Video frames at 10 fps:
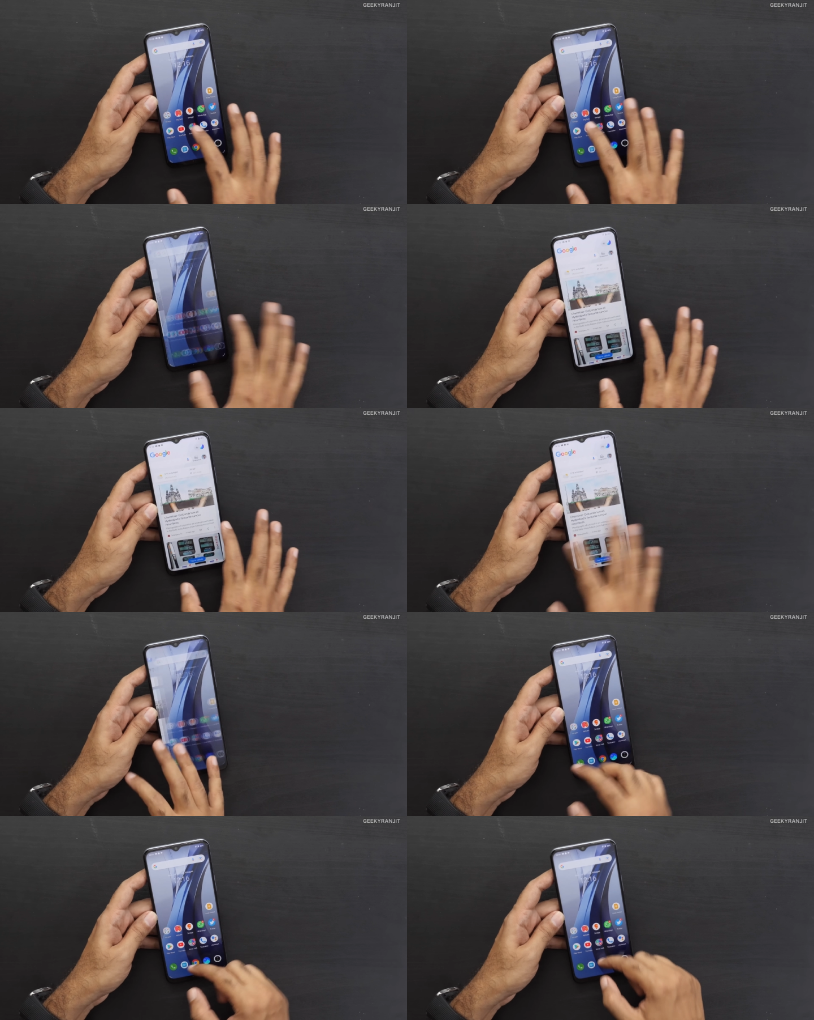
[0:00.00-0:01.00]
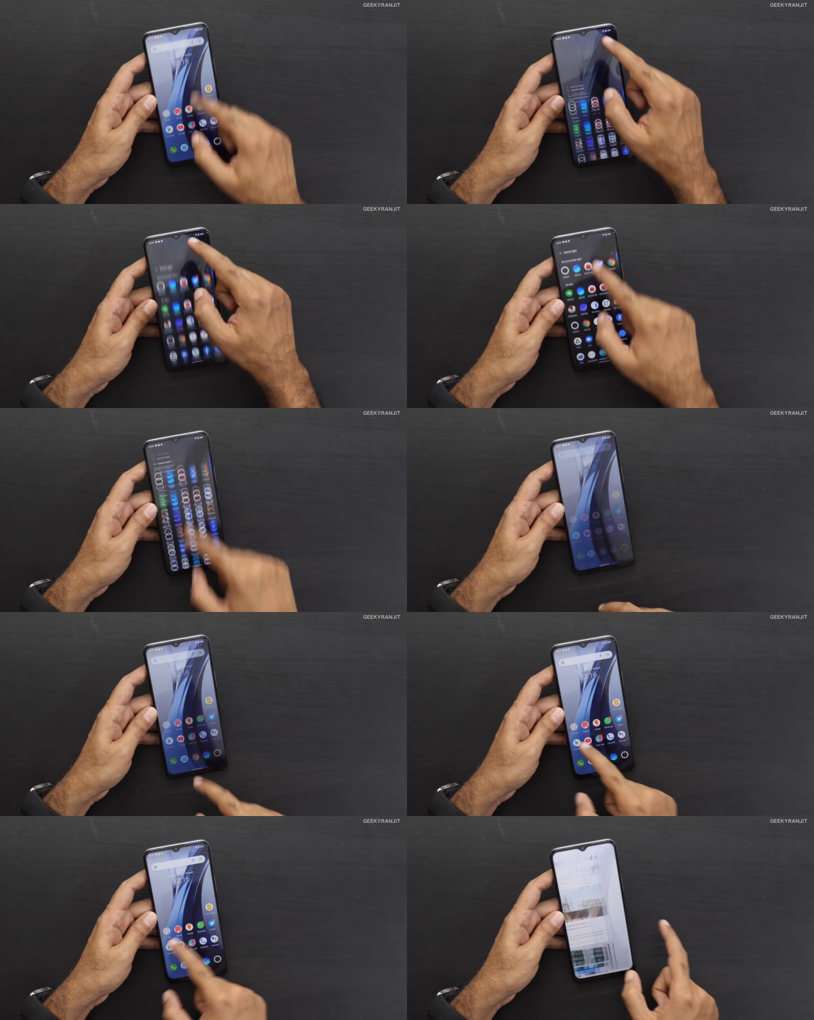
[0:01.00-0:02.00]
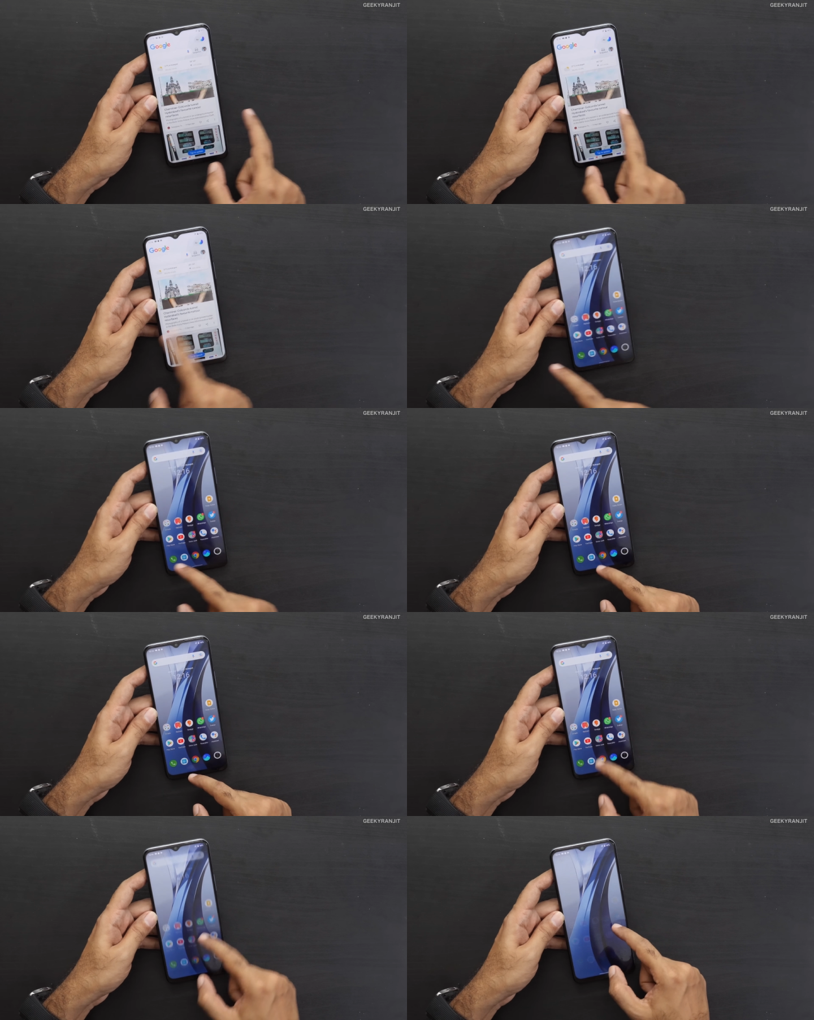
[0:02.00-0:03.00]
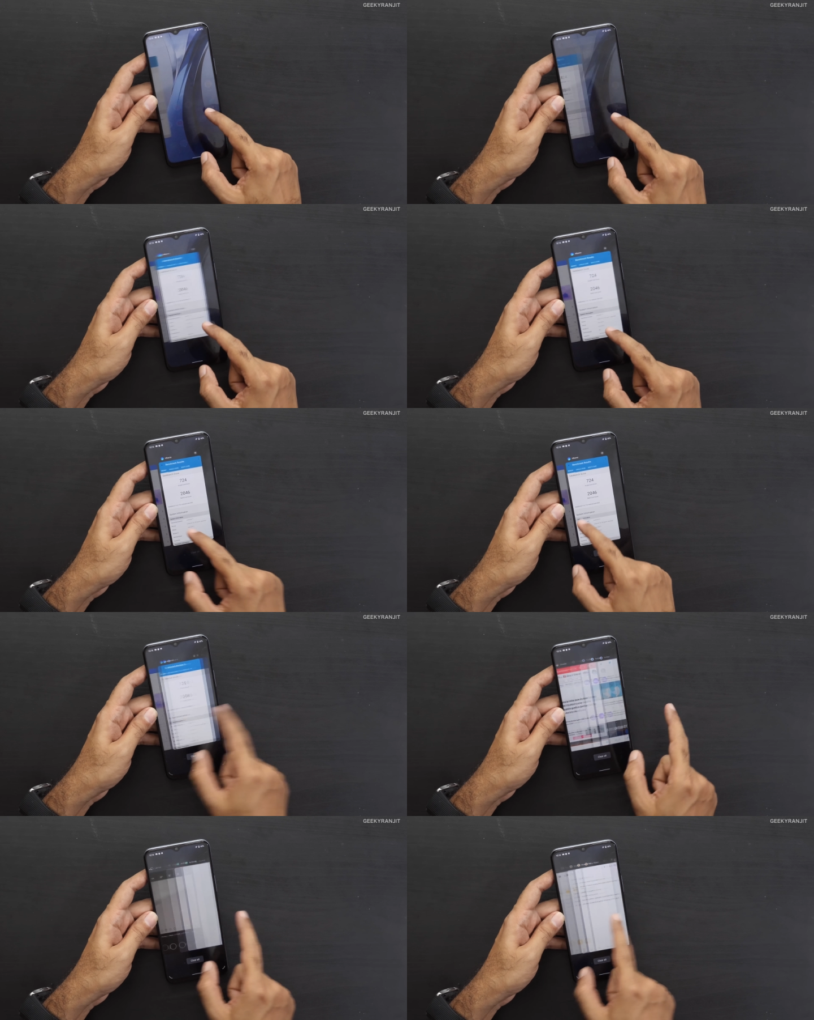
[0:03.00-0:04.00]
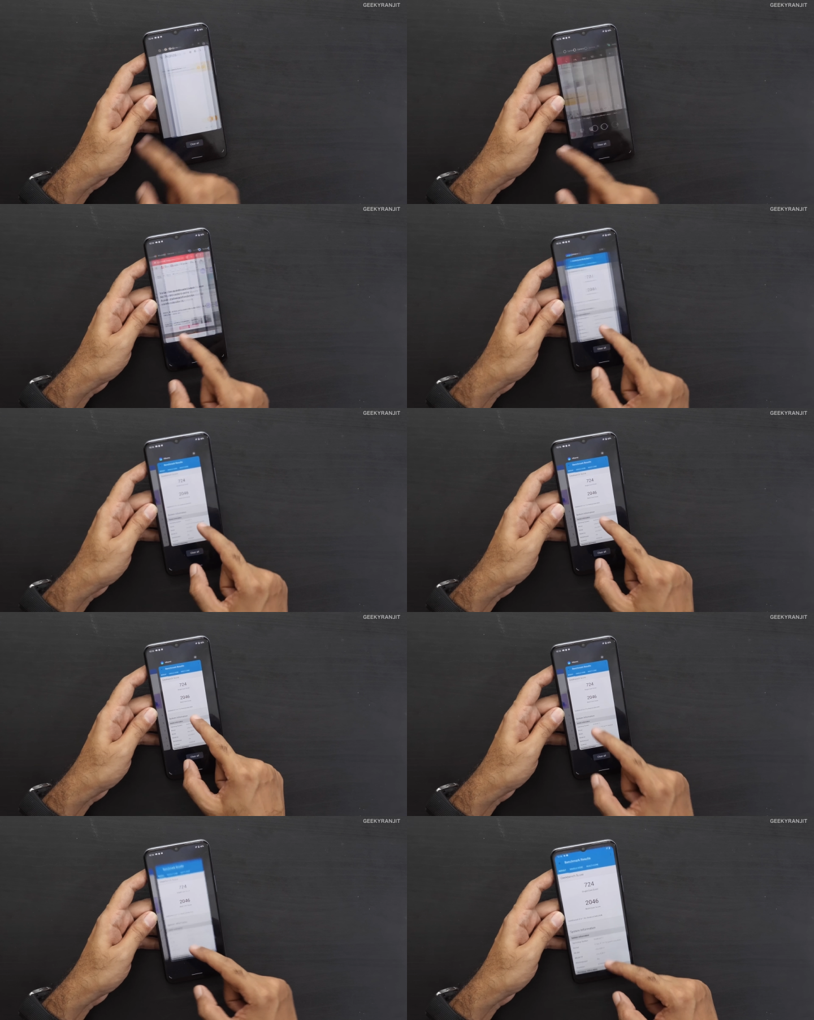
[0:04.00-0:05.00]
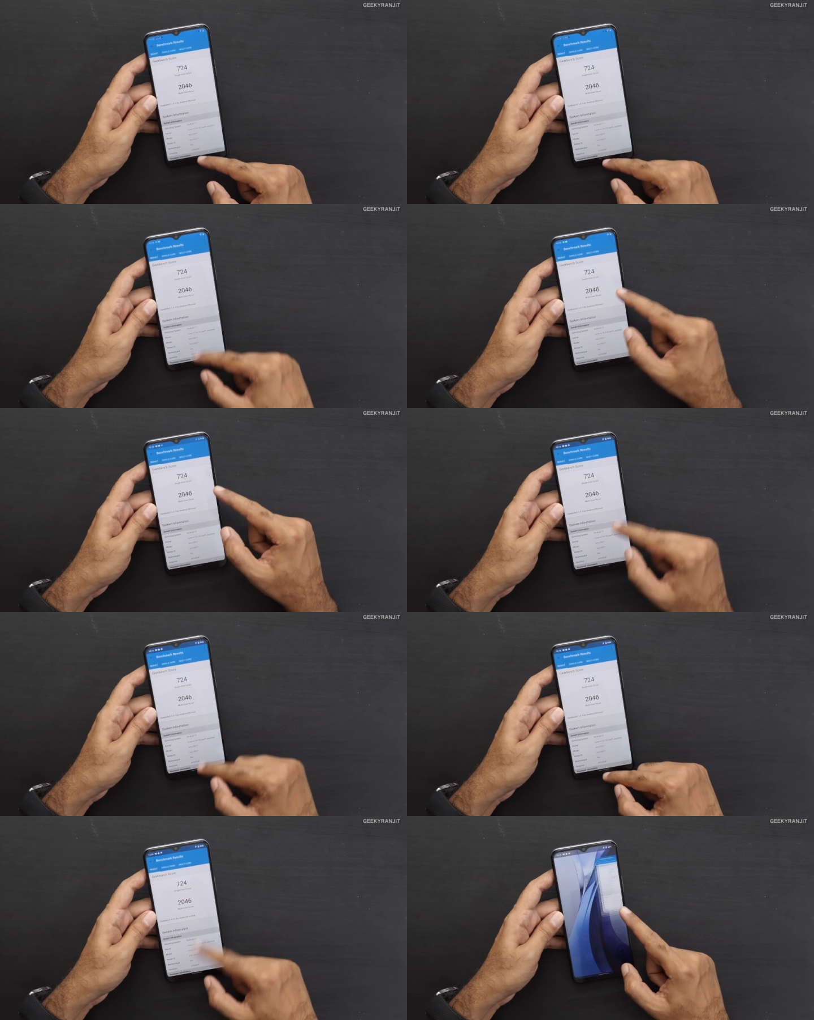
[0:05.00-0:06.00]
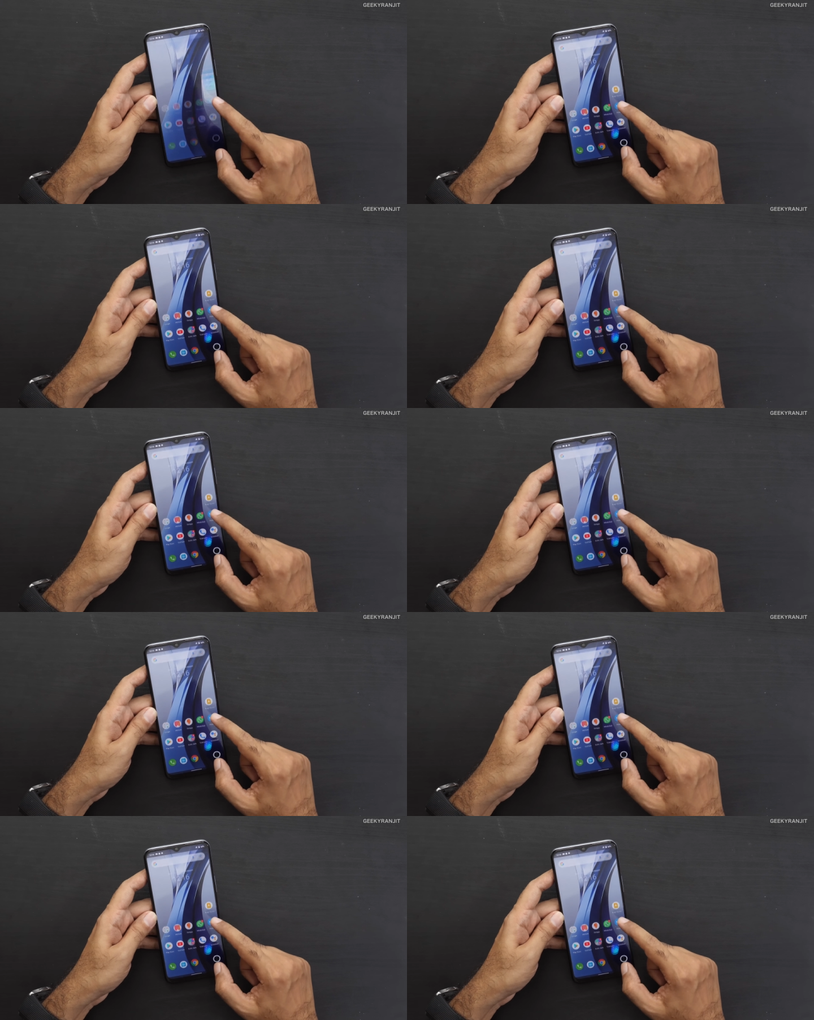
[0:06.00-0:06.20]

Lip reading: No face is visible, so there are no lips to read.